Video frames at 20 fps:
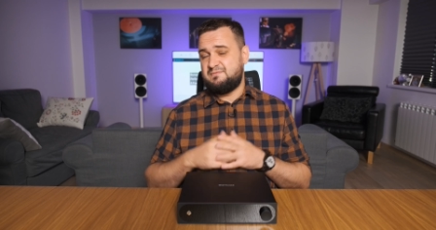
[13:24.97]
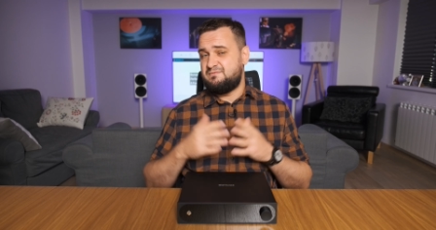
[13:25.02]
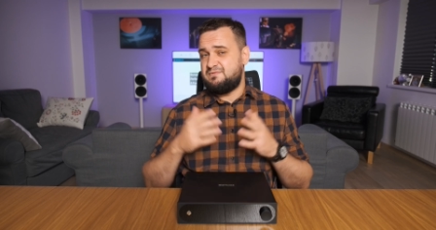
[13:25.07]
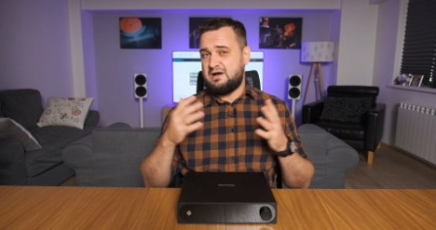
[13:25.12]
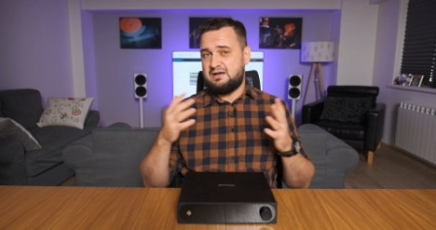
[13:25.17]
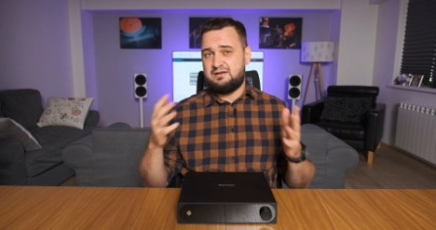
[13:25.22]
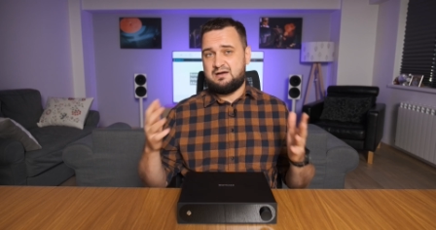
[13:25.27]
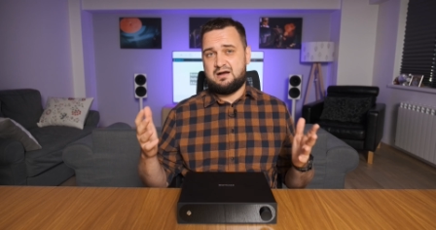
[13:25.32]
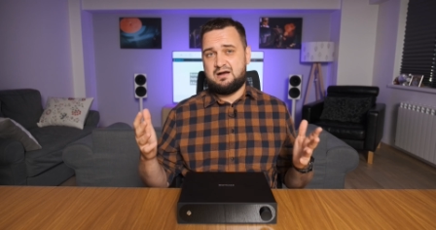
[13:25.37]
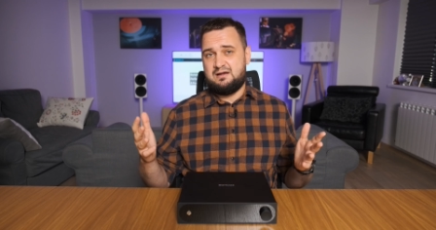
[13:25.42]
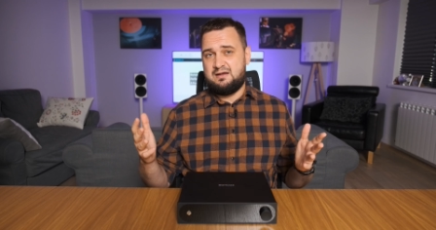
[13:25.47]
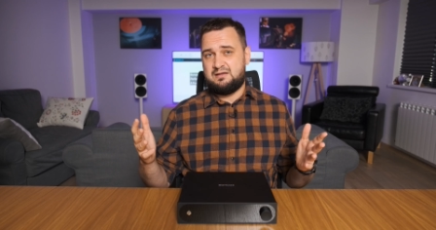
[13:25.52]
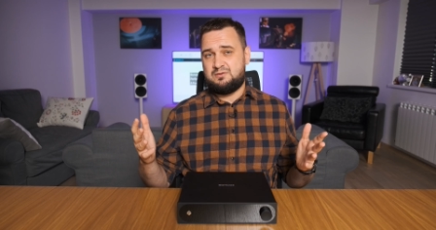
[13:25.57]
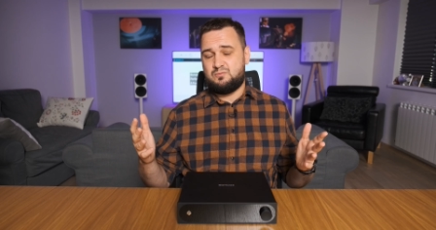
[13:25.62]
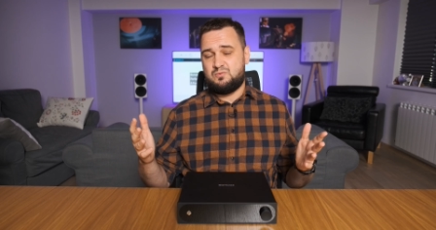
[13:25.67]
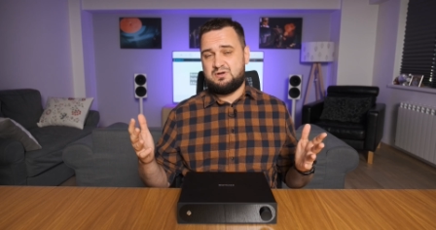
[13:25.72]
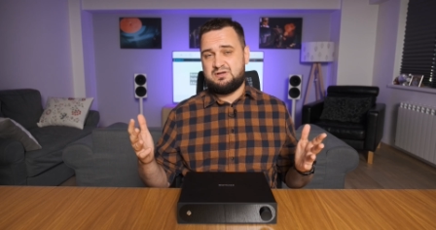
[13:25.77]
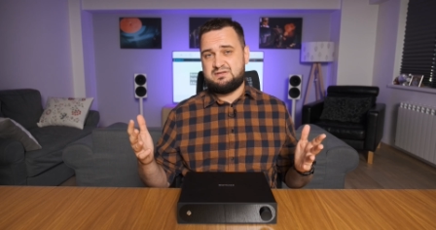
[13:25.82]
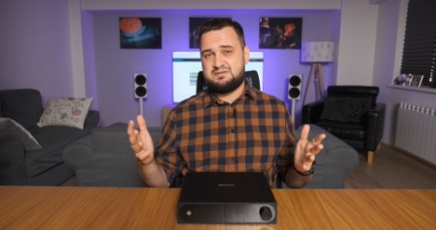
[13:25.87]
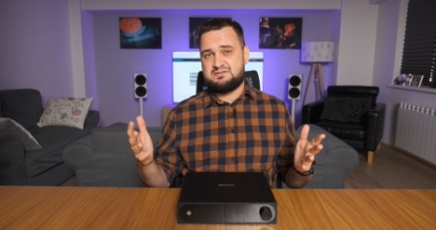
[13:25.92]
Van Halen
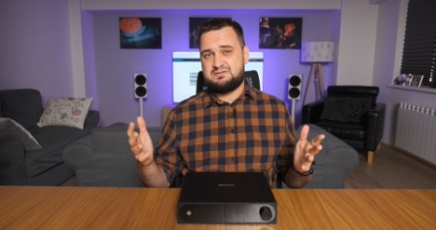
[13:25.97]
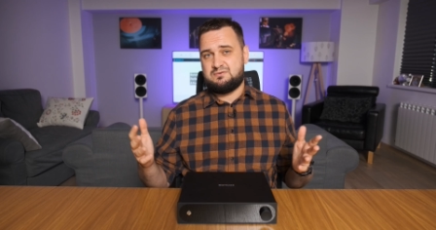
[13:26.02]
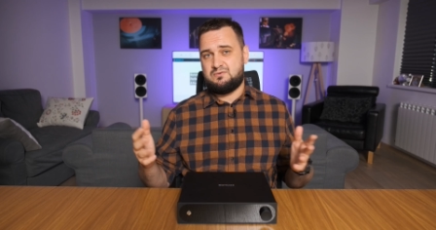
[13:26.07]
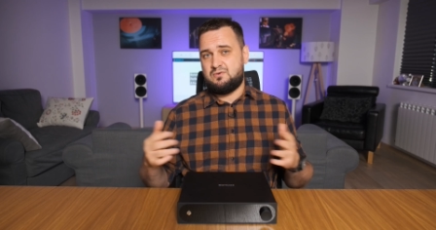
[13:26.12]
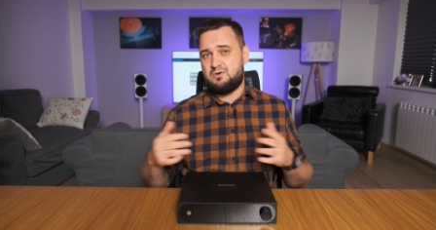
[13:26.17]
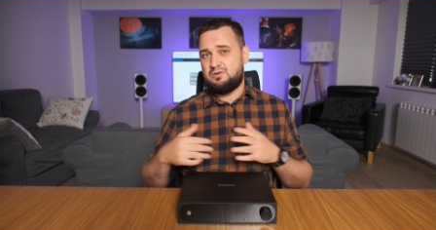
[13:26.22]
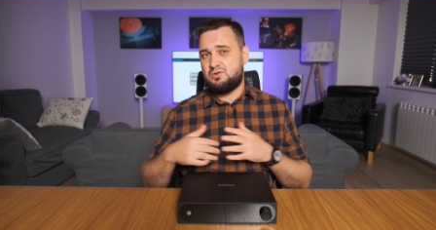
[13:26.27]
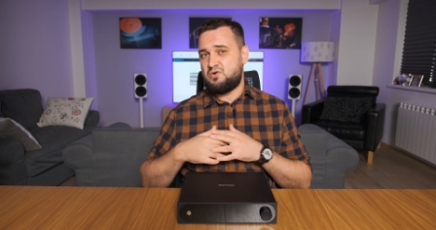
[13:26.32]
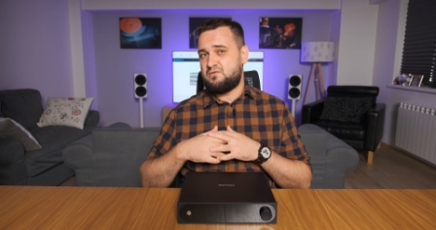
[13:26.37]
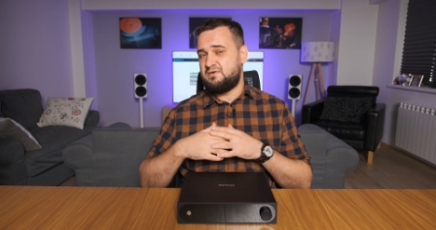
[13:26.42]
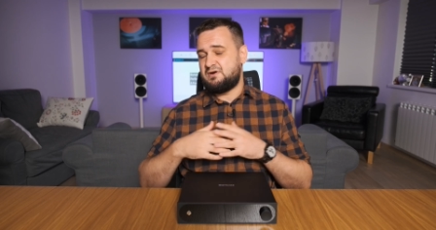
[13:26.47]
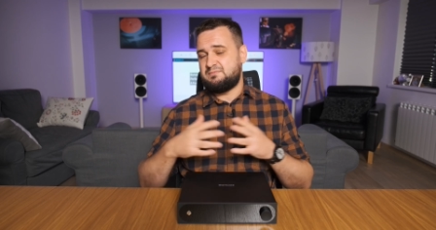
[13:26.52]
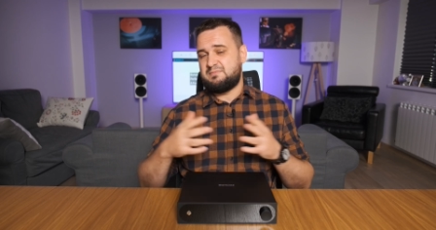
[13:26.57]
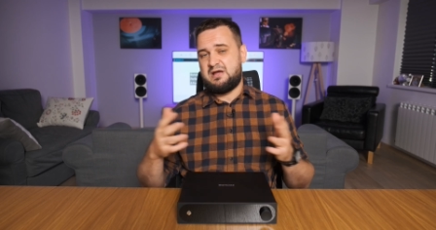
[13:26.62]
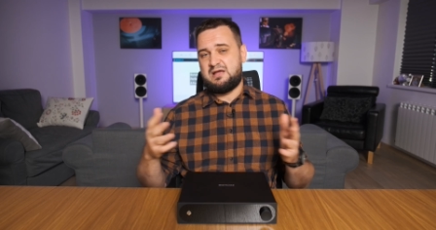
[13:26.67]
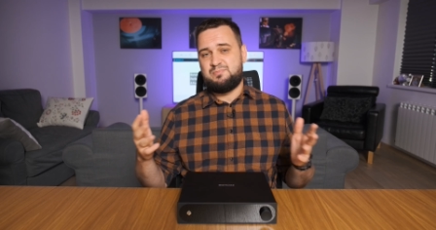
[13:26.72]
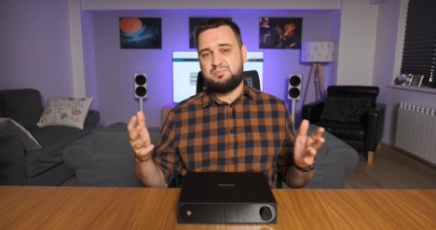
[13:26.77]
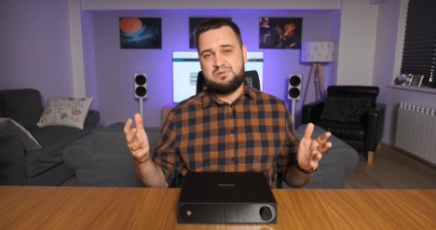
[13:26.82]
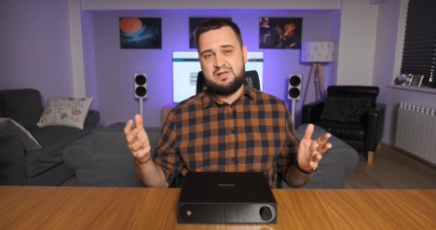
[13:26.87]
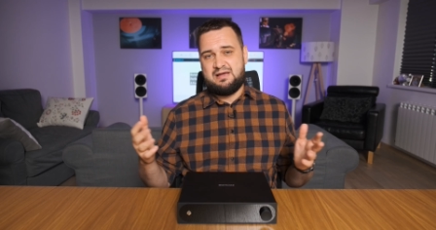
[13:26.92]
was all over
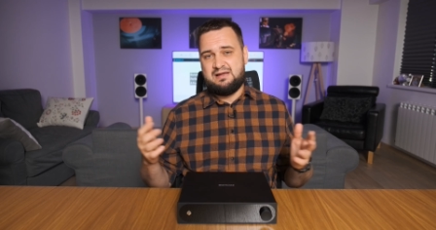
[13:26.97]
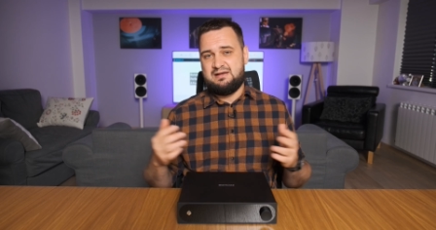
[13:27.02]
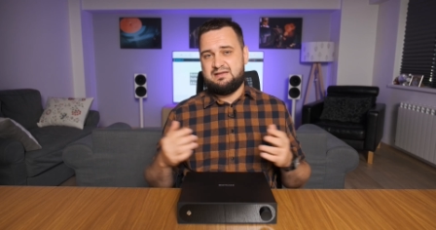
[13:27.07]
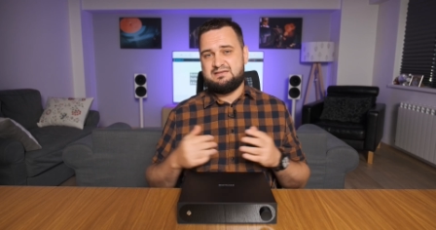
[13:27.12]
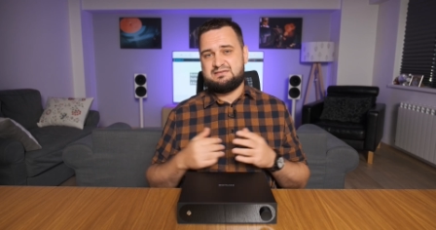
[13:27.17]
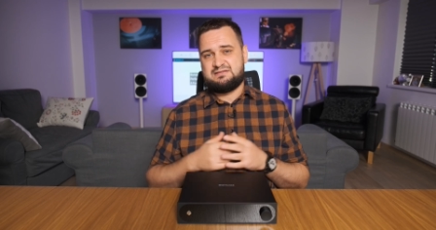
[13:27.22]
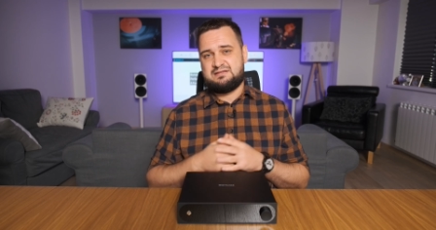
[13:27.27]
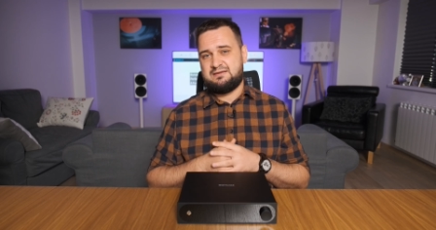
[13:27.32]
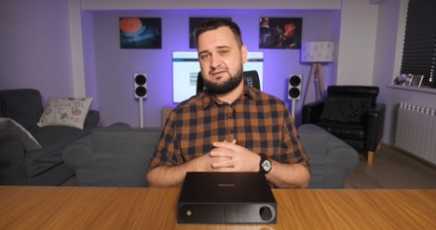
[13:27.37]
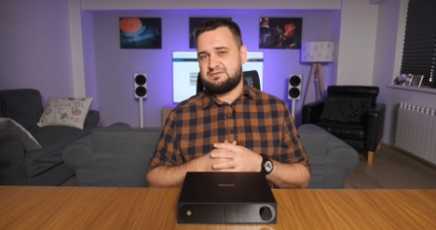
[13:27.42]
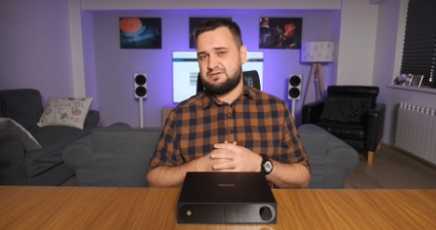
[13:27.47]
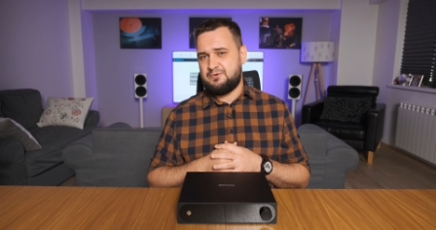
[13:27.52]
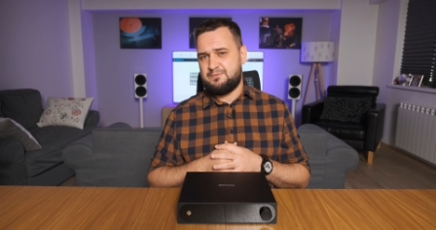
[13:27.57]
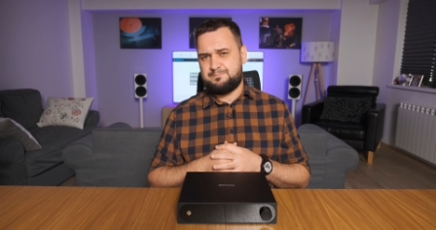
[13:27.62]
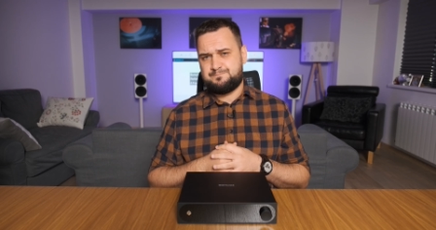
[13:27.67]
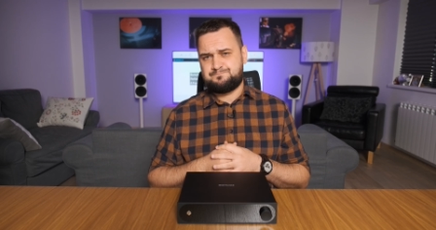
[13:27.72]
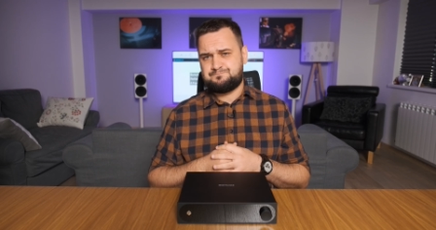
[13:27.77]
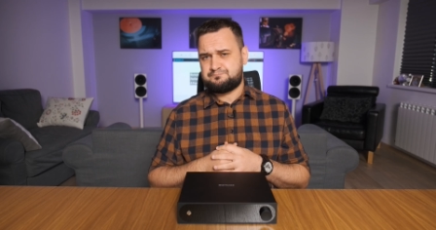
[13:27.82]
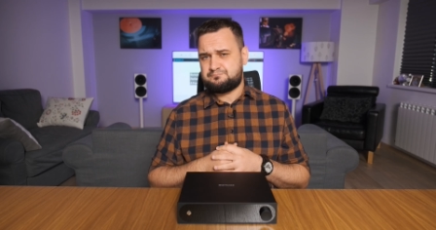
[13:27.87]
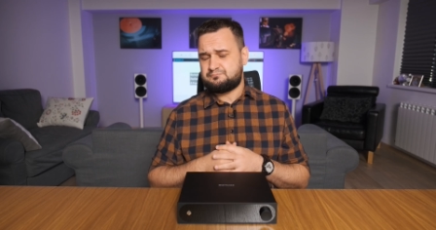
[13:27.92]
my playlist,
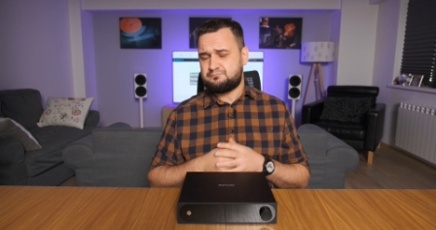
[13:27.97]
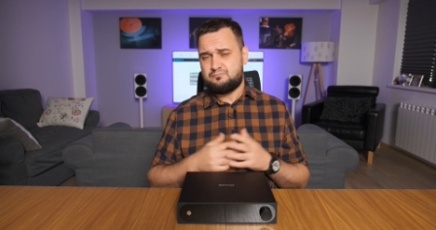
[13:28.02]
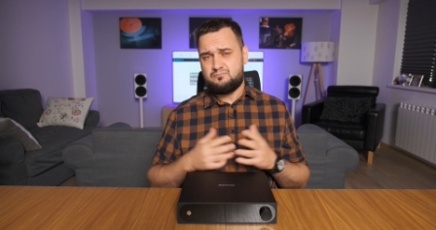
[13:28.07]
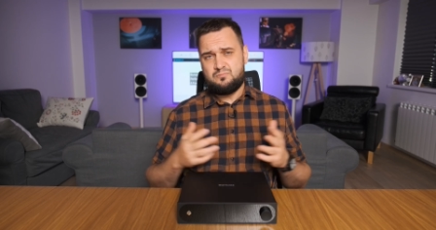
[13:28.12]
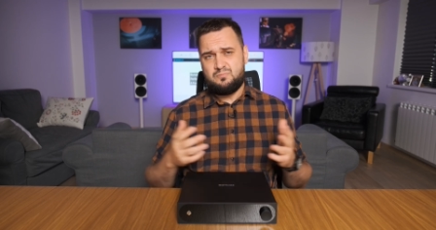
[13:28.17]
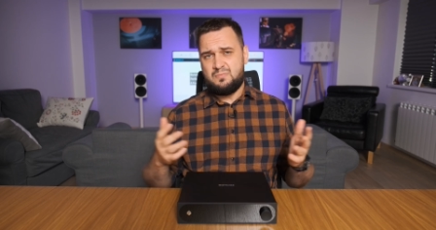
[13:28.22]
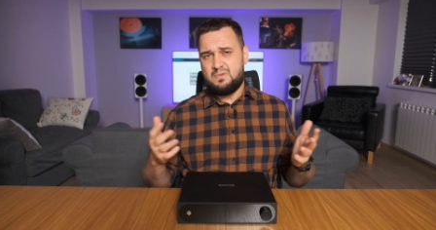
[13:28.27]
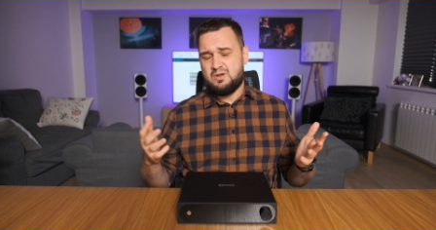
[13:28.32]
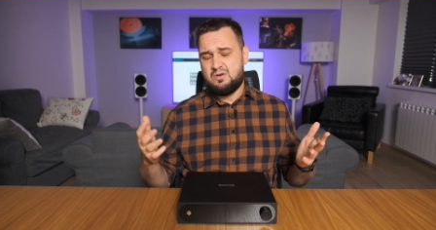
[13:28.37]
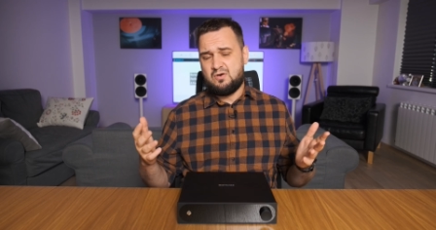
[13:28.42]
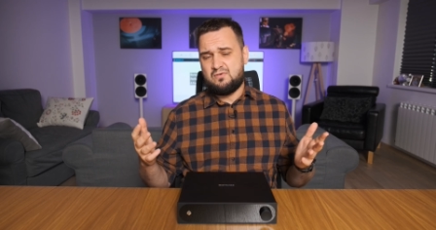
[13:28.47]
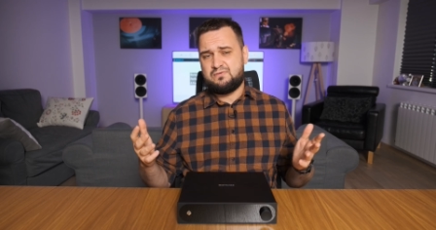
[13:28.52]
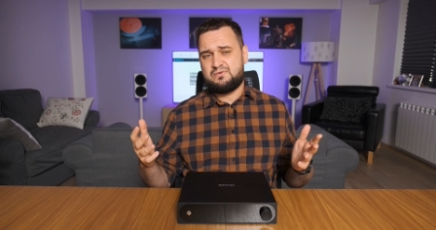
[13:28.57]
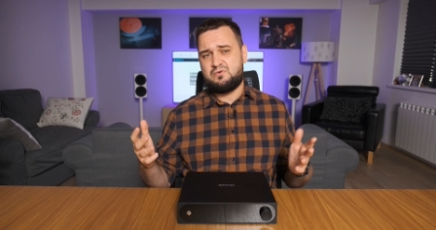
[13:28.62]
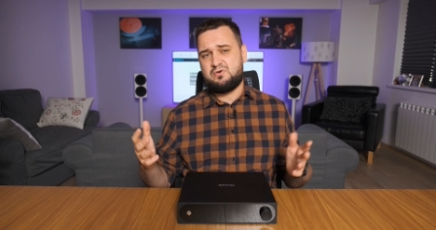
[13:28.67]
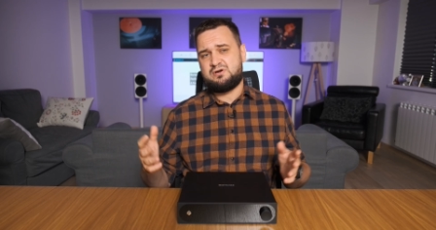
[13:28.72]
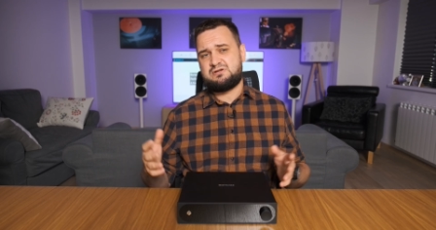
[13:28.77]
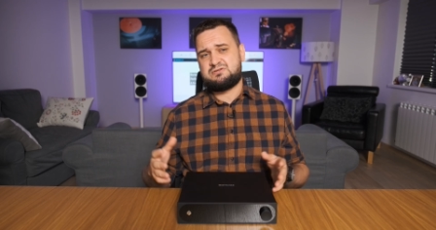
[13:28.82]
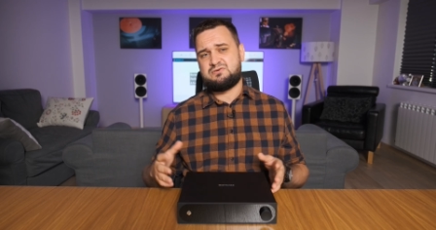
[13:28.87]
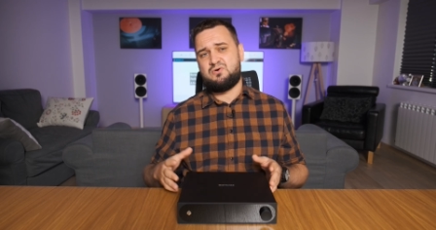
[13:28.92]
so of
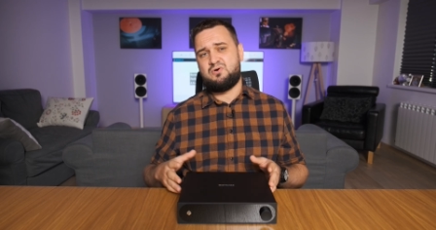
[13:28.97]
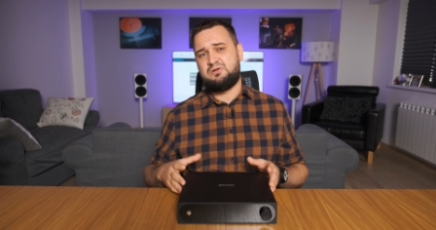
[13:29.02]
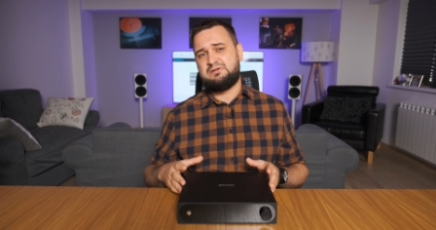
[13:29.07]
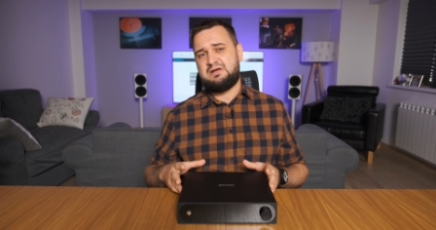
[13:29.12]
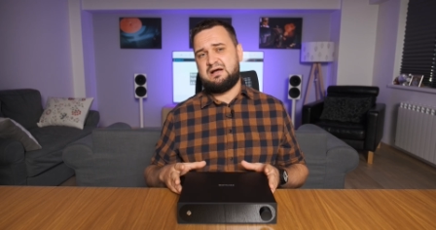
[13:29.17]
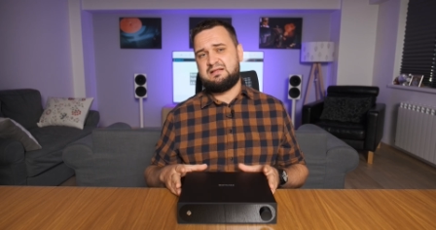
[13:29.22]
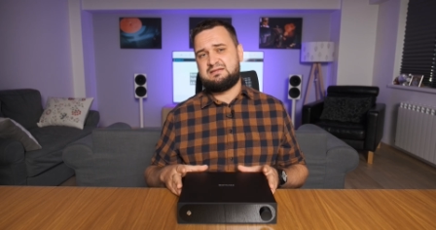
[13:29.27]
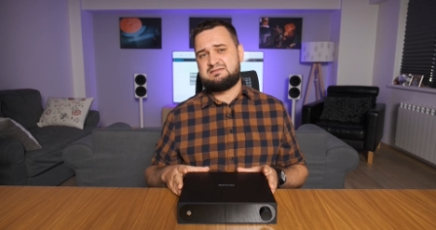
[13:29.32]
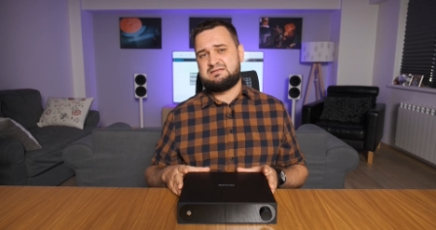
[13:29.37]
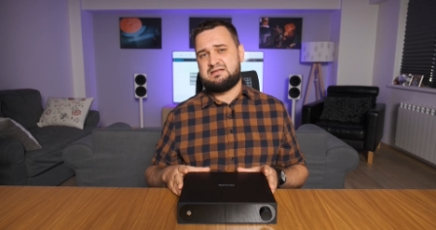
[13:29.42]
course all that